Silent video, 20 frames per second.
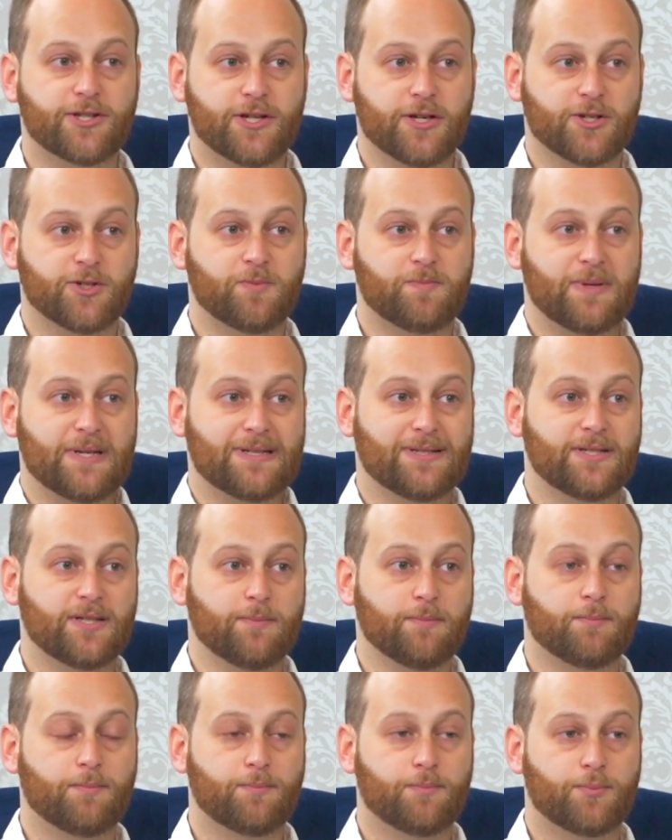there's been
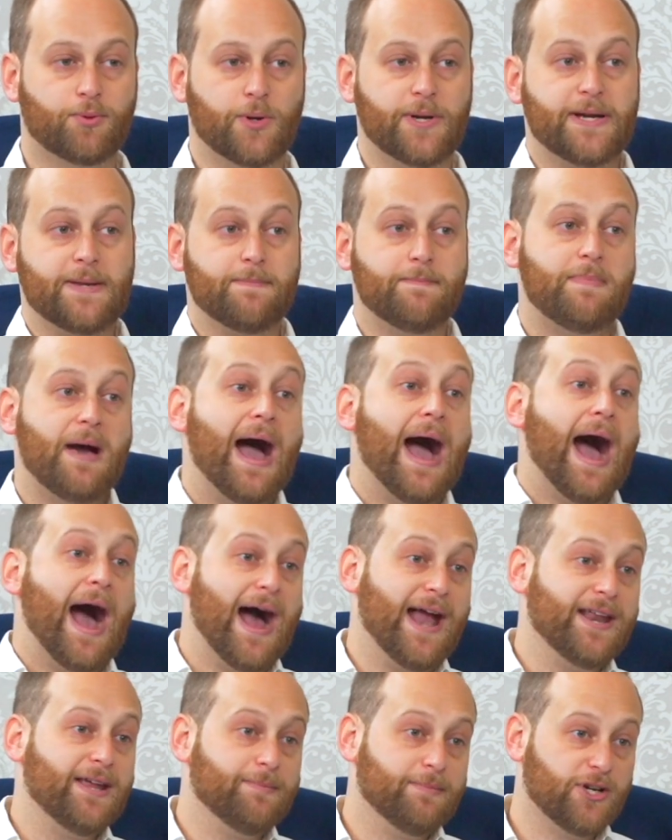some pretty
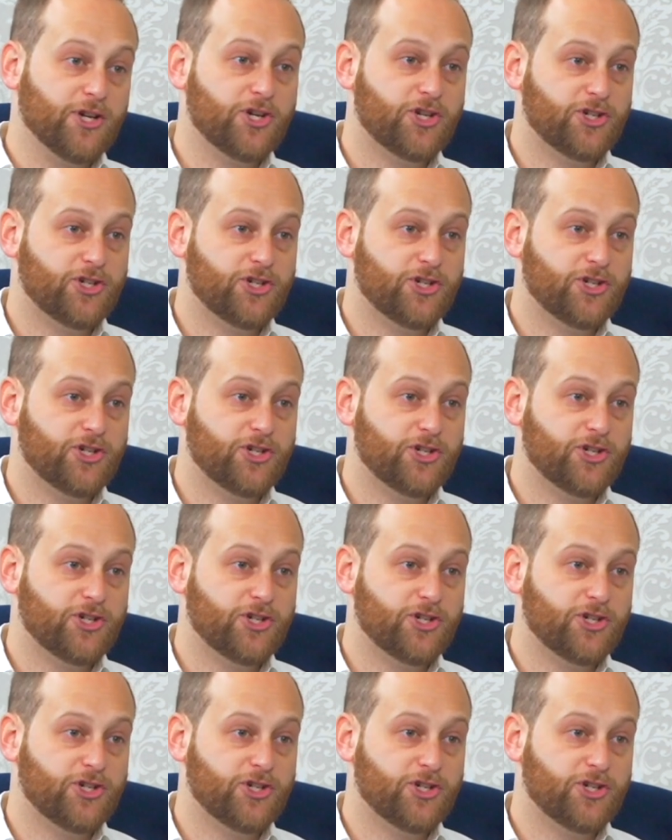bad image